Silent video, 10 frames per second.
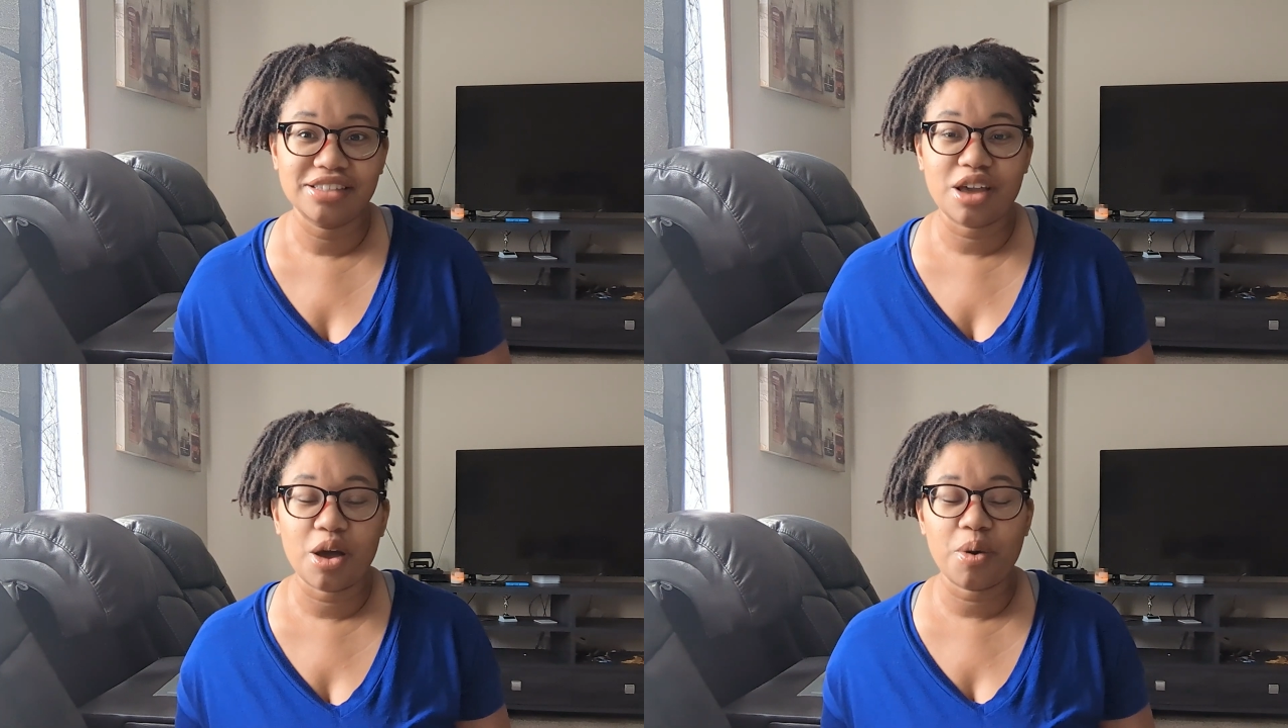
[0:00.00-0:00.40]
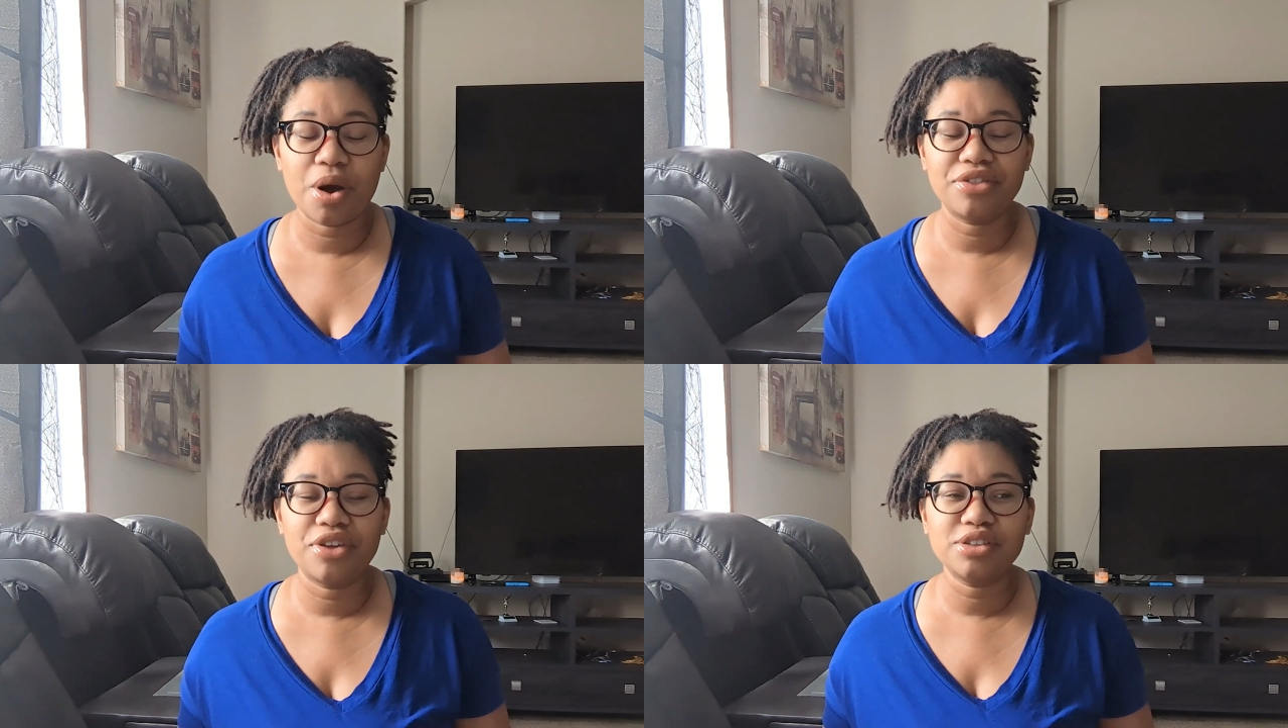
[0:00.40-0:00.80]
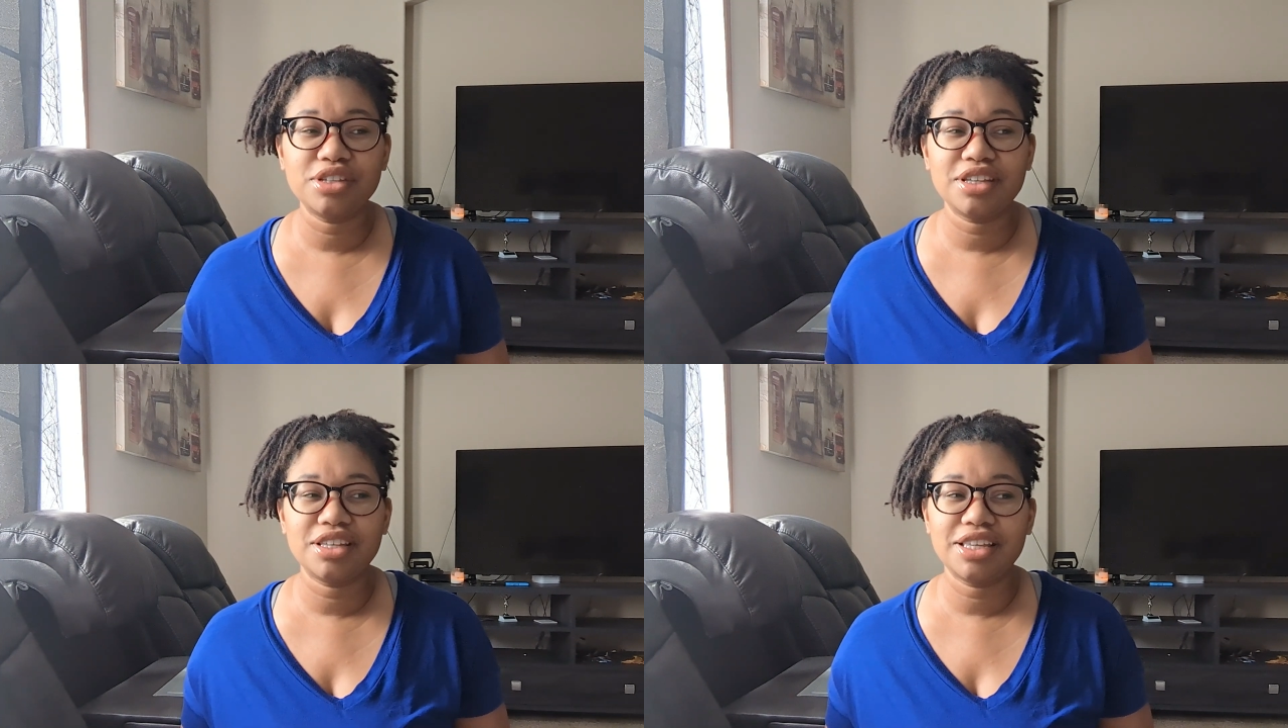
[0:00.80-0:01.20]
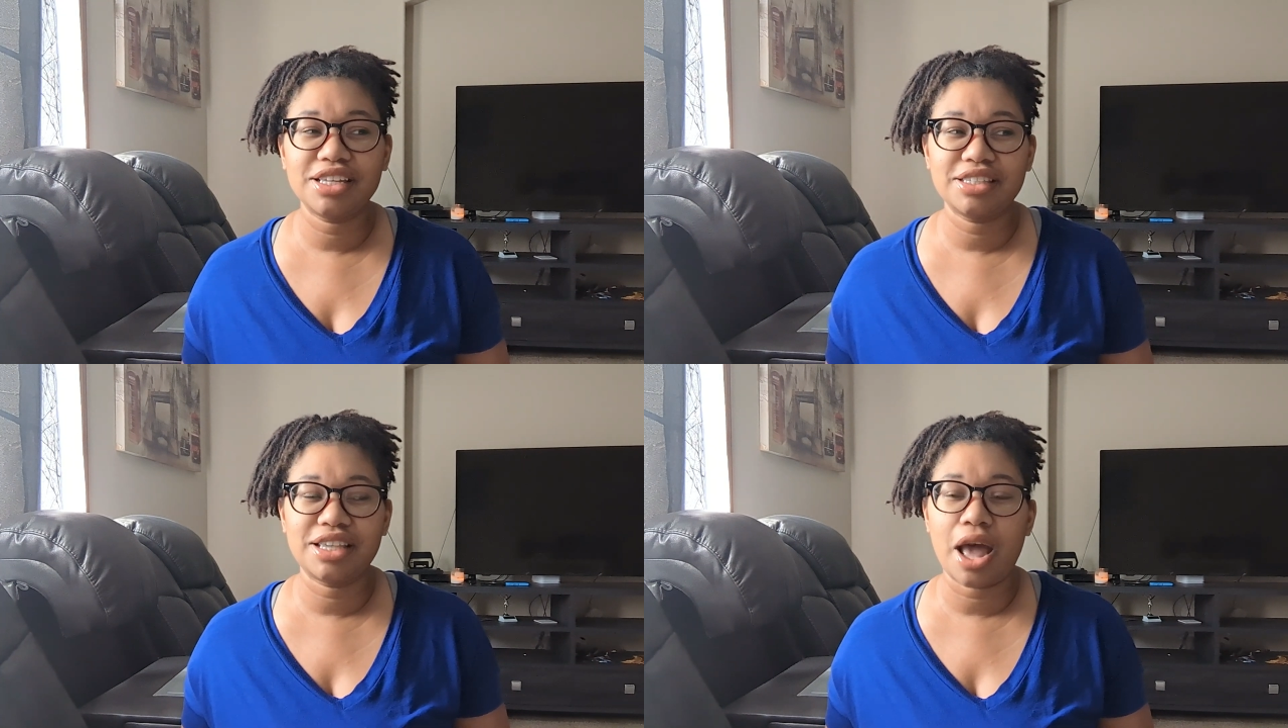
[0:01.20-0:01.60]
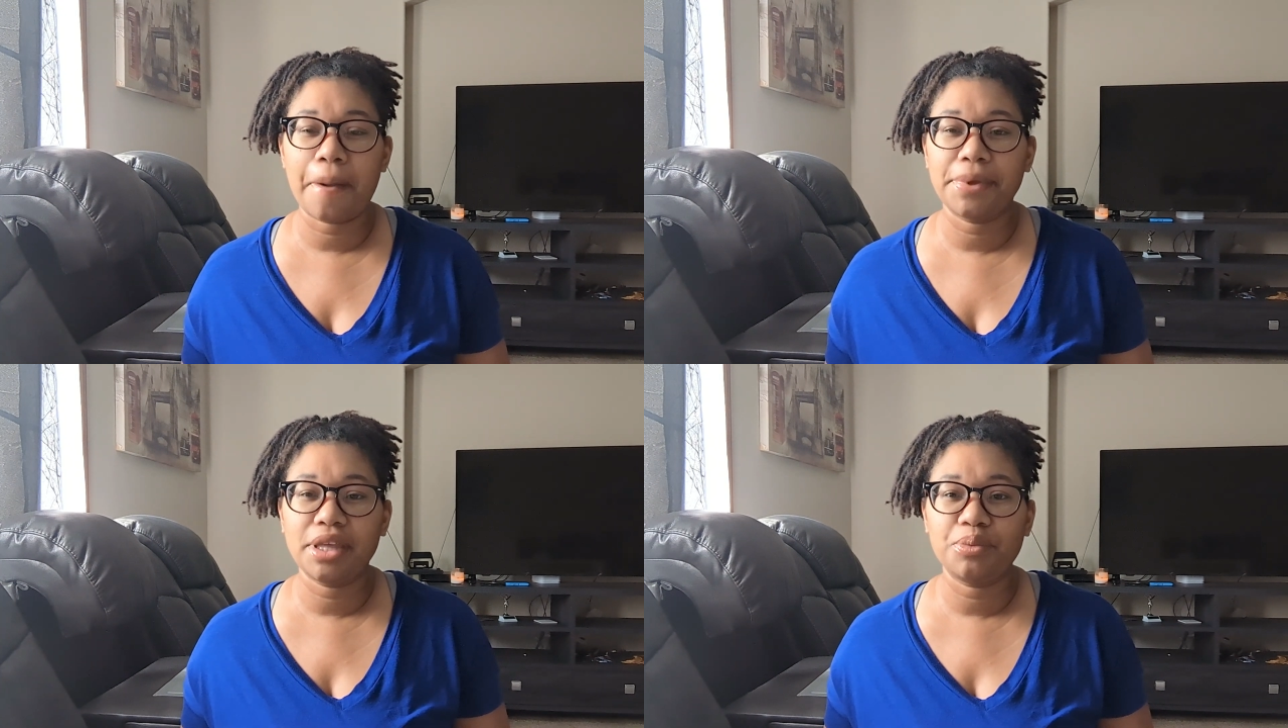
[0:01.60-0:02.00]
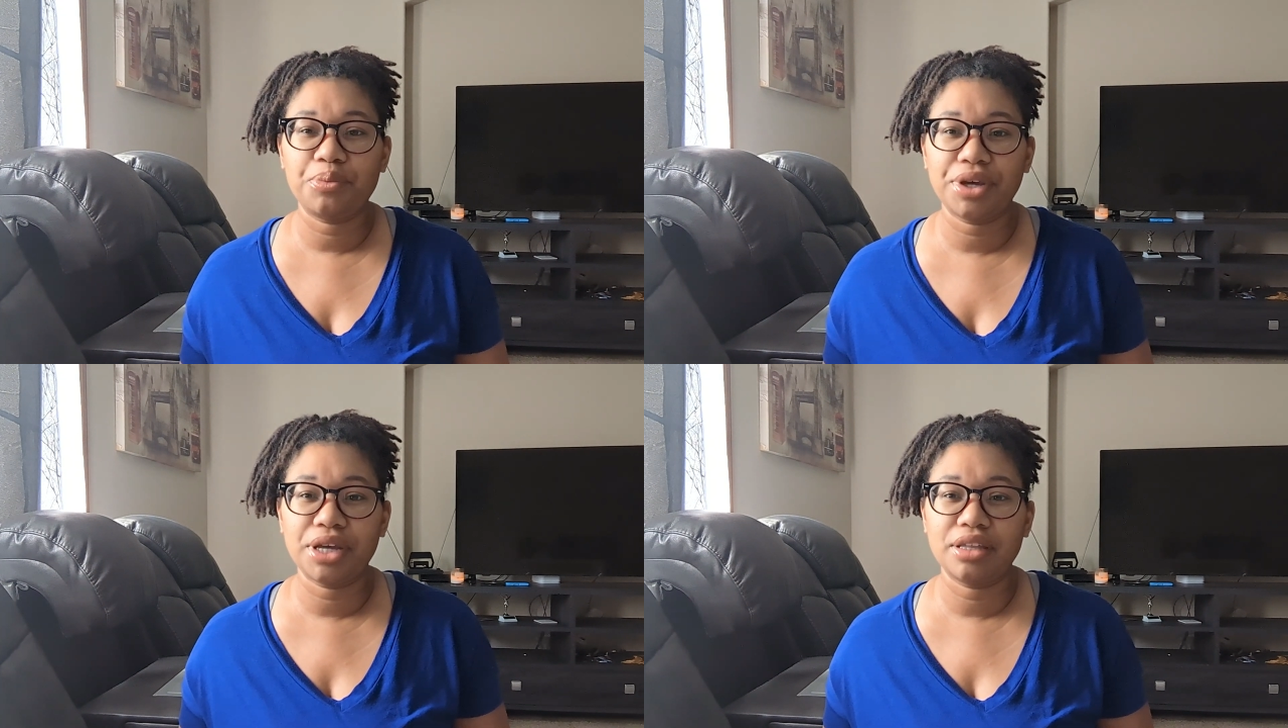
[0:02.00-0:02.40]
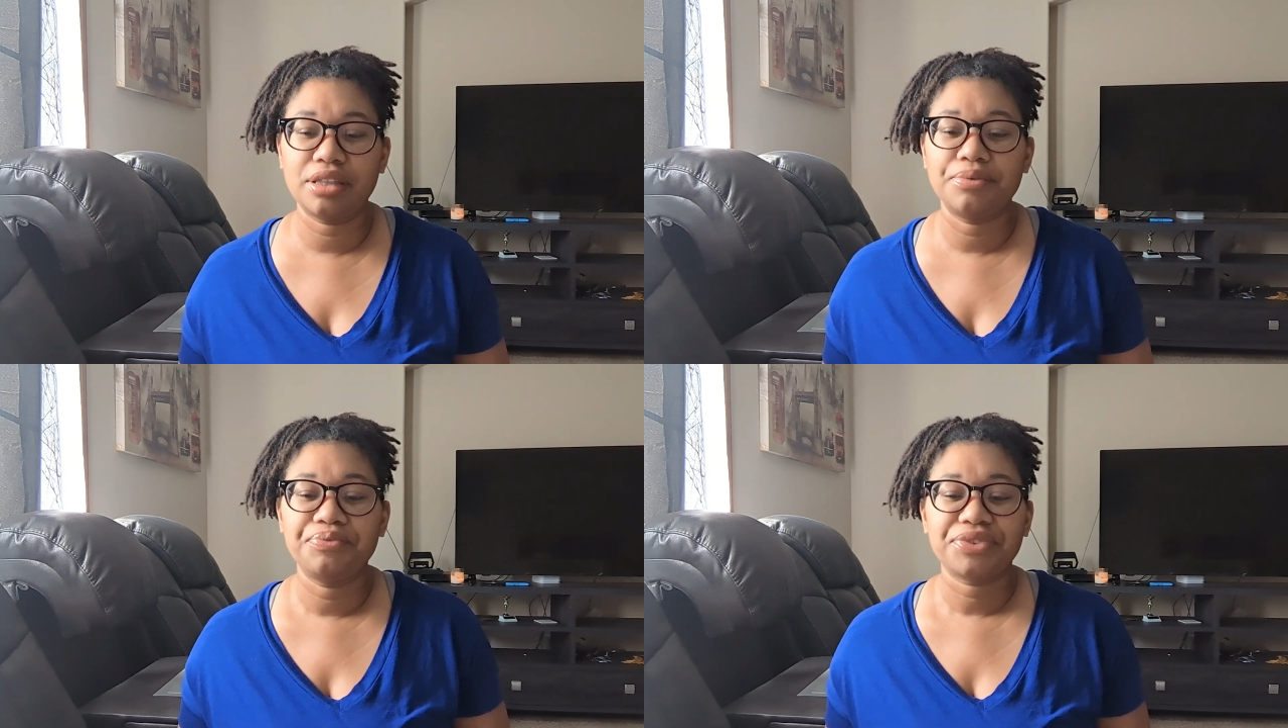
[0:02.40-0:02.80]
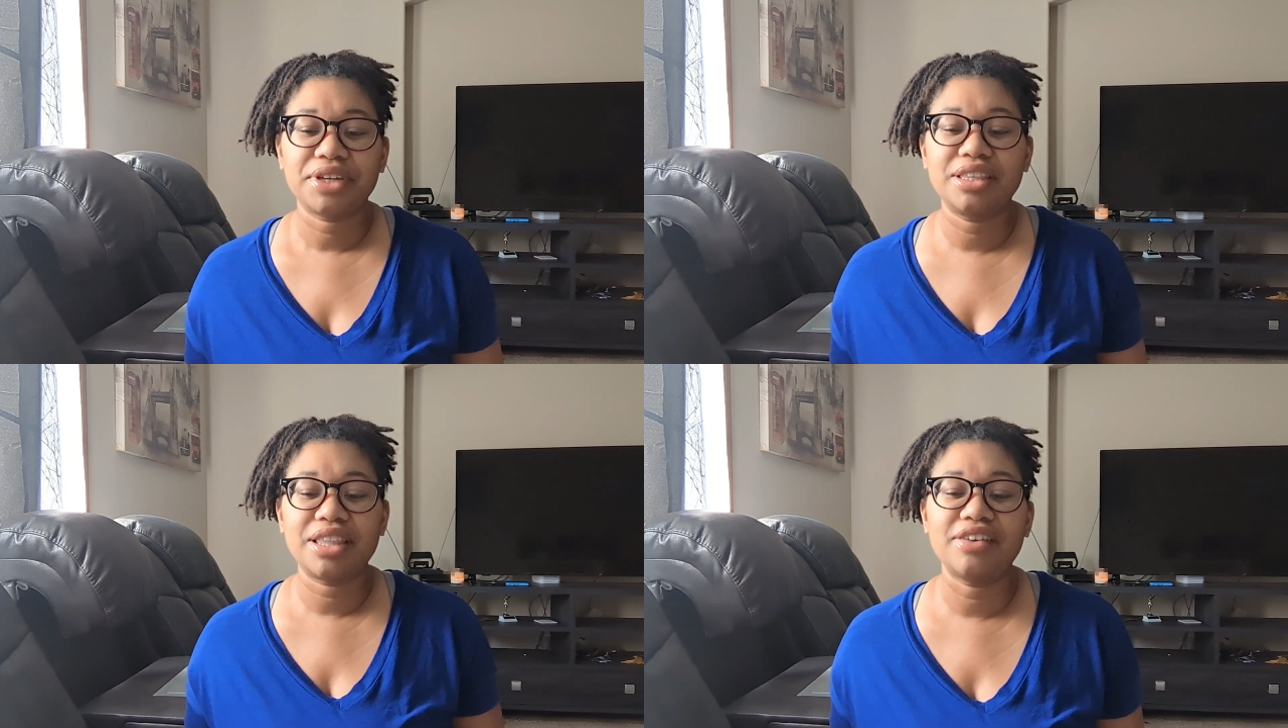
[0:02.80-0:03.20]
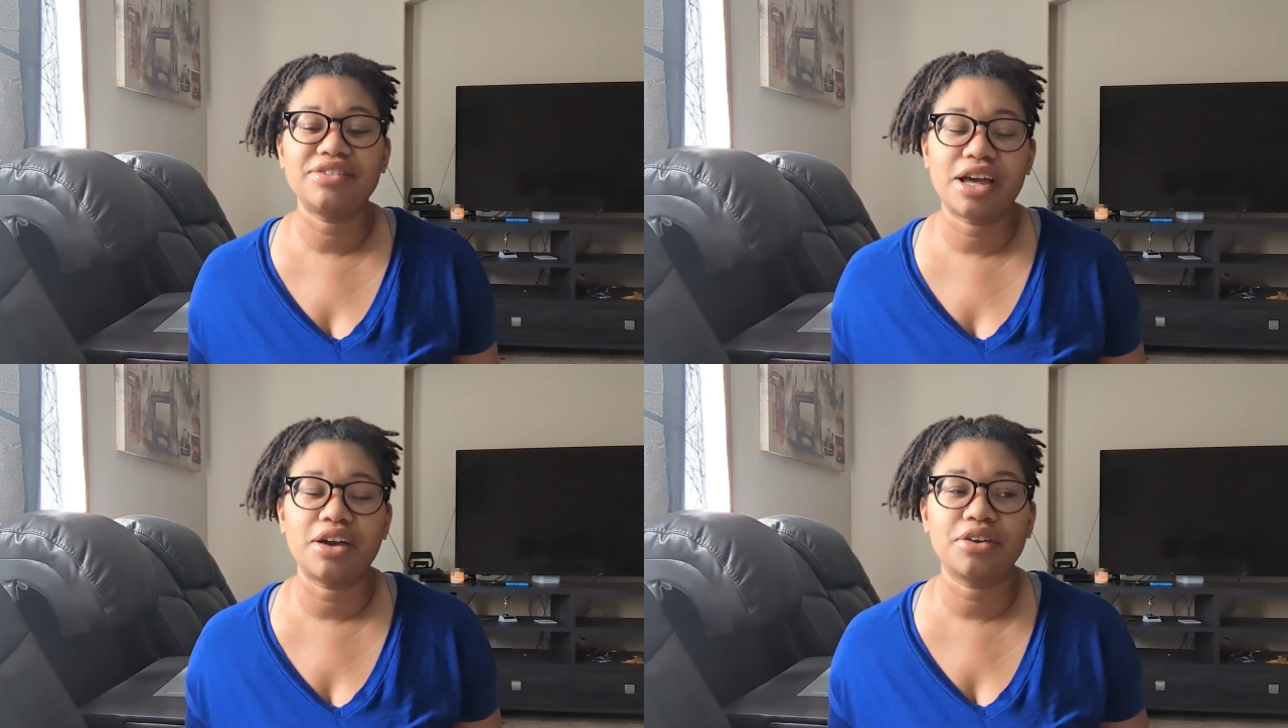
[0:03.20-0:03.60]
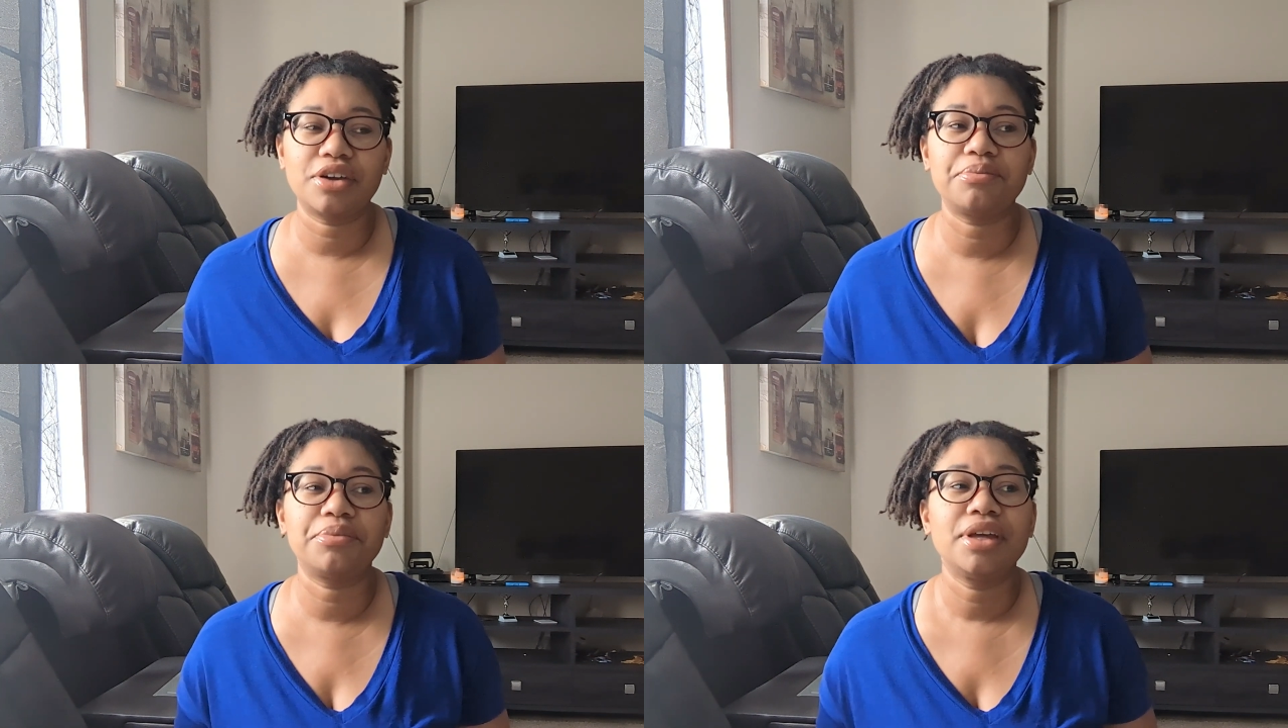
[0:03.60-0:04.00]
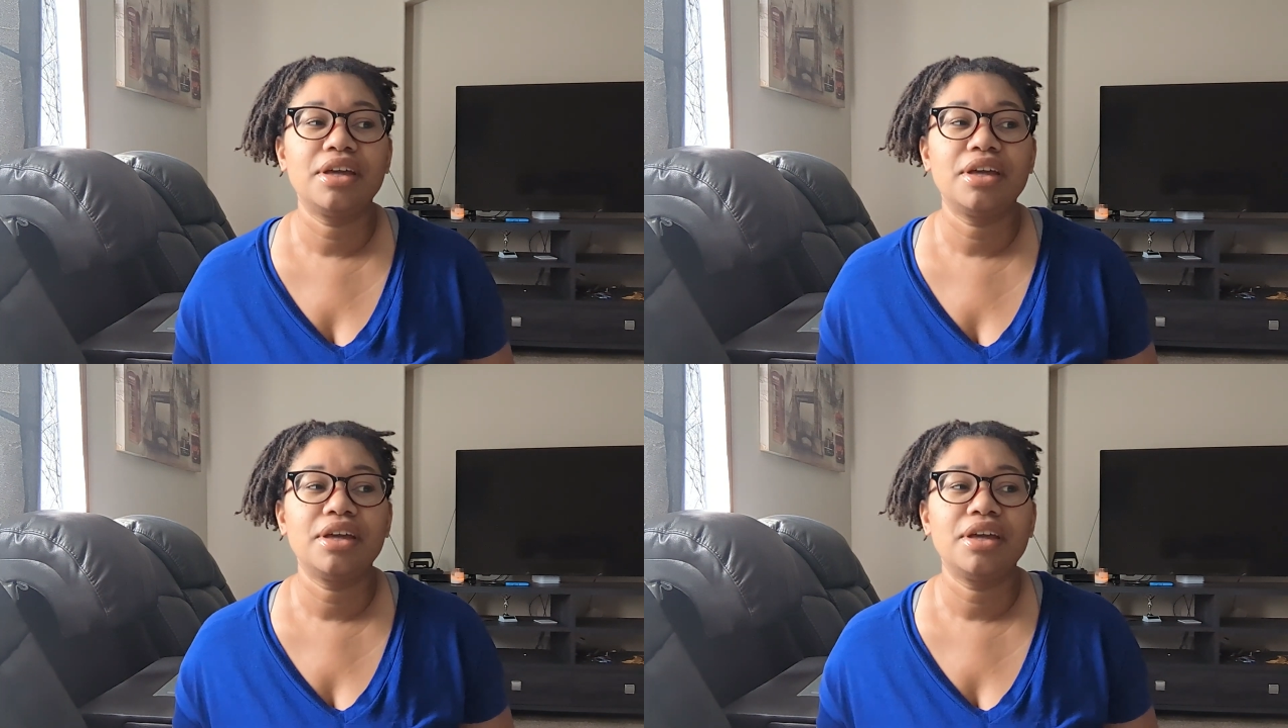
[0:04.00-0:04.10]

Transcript: So those are the things that I mean with lifestyle creep.